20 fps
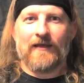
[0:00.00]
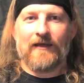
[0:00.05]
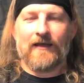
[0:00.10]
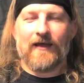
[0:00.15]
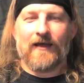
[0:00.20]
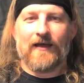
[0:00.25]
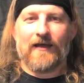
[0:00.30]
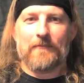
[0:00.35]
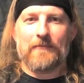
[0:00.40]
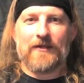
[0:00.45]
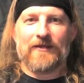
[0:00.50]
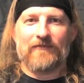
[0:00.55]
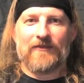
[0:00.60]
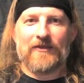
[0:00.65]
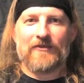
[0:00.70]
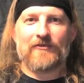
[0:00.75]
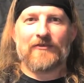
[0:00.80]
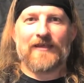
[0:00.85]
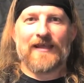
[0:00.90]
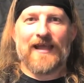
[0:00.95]
But
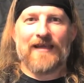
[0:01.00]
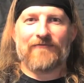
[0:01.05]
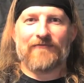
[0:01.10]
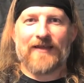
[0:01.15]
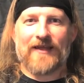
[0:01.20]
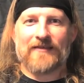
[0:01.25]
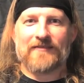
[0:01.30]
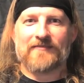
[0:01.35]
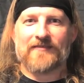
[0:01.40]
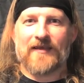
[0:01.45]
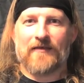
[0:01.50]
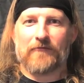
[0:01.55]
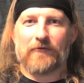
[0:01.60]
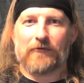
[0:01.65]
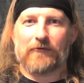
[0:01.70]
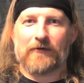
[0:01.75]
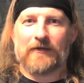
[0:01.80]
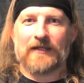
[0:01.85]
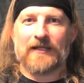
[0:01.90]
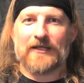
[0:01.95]
eventually I found
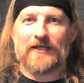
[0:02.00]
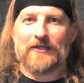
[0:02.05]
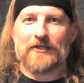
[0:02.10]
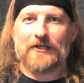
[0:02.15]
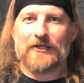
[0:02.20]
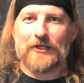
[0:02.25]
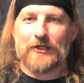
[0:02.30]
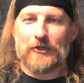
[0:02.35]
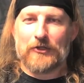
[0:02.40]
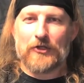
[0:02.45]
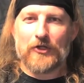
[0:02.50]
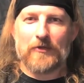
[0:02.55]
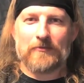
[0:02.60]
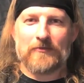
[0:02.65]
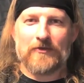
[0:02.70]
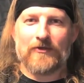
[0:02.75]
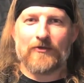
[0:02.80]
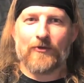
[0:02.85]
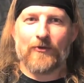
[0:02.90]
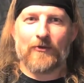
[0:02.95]
several really good
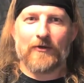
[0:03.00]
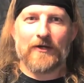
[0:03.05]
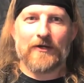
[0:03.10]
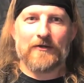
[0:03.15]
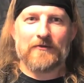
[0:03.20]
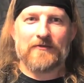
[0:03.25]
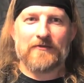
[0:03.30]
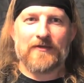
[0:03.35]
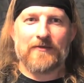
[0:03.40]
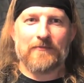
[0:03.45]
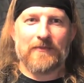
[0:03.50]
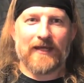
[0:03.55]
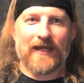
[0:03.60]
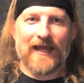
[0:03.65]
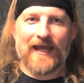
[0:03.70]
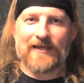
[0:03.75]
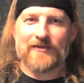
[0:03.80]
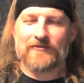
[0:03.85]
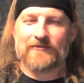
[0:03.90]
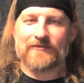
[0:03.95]
YouTube tutorials and
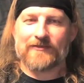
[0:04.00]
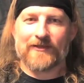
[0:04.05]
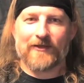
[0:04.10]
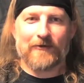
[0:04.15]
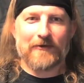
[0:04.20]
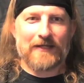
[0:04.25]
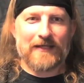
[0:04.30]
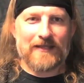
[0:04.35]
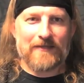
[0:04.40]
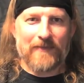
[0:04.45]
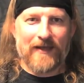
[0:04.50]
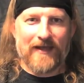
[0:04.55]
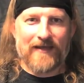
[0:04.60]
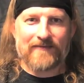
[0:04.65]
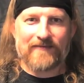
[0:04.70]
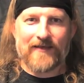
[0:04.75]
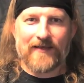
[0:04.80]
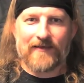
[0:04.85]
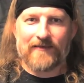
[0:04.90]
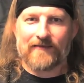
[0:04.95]
began just learning the
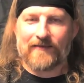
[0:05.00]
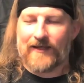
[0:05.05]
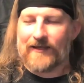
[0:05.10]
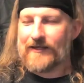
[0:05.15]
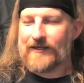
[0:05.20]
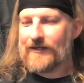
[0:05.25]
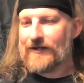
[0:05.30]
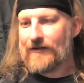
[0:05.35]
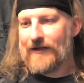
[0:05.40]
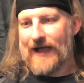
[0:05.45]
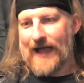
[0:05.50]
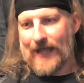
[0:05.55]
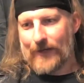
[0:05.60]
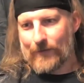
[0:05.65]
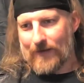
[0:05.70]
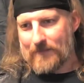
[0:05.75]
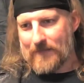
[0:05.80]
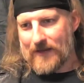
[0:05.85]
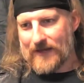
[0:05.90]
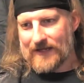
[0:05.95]
basics, like, you know, how
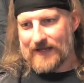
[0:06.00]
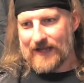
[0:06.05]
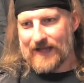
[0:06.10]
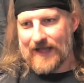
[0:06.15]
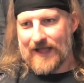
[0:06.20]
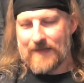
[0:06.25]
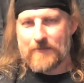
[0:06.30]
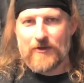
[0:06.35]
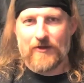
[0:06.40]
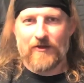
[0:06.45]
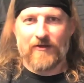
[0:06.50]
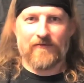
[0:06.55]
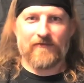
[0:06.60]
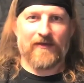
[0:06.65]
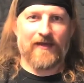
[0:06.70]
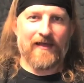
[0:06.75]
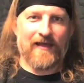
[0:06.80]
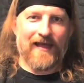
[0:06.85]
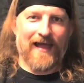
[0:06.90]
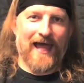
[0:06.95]
do I make a guy move?
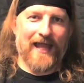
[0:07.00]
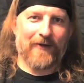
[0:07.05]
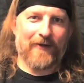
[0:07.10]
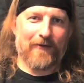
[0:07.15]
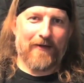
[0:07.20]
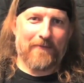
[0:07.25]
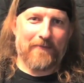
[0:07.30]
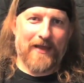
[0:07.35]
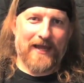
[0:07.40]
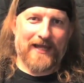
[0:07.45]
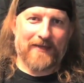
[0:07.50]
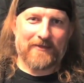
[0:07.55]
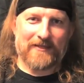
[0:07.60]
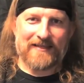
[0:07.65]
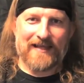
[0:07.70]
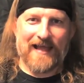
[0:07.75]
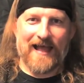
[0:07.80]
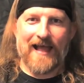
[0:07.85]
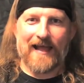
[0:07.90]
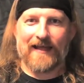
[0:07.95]
How do I make him
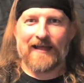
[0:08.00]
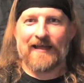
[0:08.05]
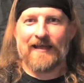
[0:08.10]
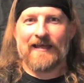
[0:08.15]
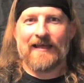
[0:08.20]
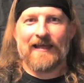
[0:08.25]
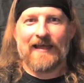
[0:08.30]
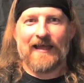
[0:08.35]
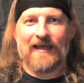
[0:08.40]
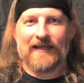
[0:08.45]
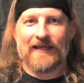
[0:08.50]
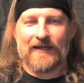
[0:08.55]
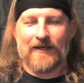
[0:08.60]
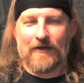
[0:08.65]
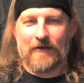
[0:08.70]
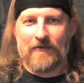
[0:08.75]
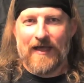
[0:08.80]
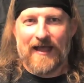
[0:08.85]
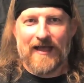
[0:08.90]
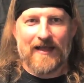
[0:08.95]
attack? You
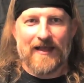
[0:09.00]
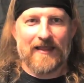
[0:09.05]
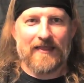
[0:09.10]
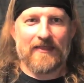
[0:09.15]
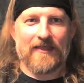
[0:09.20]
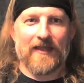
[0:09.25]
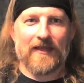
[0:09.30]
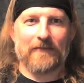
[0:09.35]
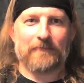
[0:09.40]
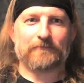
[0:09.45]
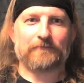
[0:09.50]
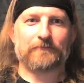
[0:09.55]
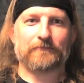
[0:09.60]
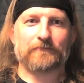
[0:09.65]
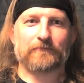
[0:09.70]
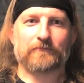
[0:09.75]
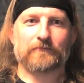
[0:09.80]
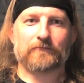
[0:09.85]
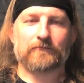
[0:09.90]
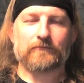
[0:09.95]
know, that kind of thing.
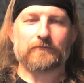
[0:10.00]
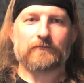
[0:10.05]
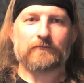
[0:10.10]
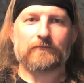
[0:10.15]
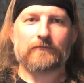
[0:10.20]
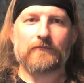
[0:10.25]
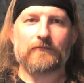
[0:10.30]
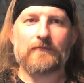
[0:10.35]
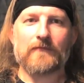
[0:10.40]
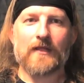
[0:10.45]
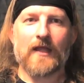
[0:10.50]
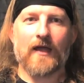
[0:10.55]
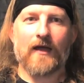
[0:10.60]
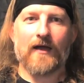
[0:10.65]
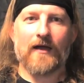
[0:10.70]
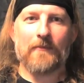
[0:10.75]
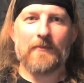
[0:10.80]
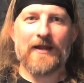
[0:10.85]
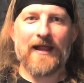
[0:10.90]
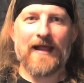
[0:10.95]

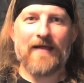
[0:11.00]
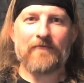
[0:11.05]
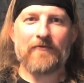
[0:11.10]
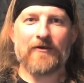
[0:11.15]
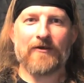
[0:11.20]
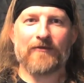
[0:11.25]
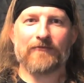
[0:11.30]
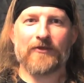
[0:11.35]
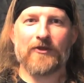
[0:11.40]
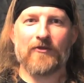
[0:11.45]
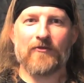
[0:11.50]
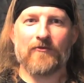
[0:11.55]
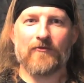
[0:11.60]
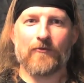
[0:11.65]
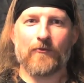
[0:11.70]
But after a few